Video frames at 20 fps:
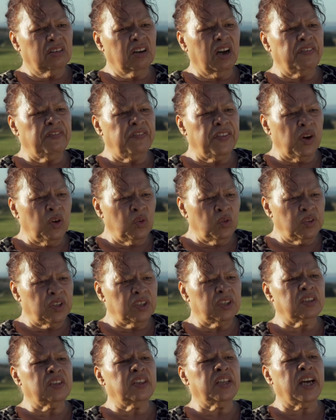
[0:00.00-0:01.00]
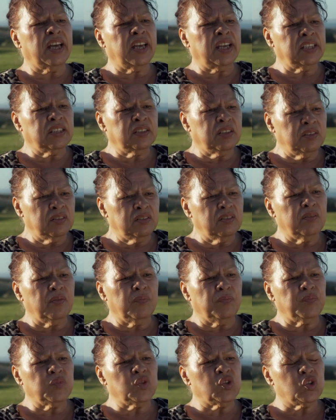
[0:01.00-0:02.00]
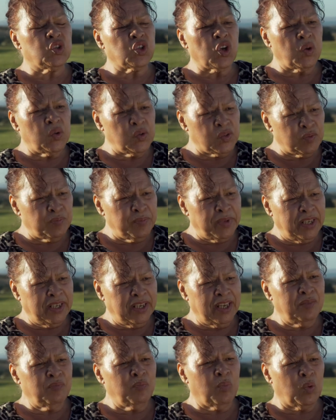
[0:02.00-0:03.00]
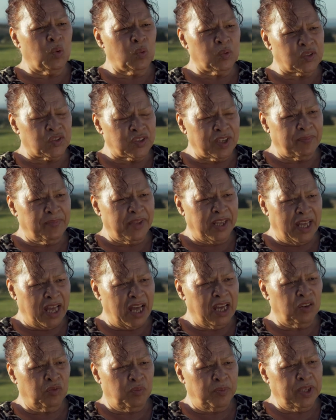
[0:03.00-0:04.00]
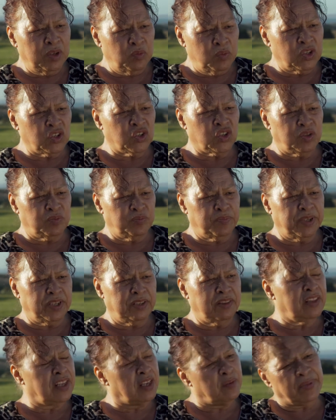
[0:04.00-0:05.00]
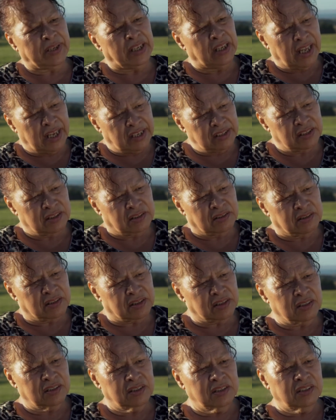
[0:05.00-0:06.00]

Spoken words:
I felt that they'd chosen me and bought something out of me which had been there but latent,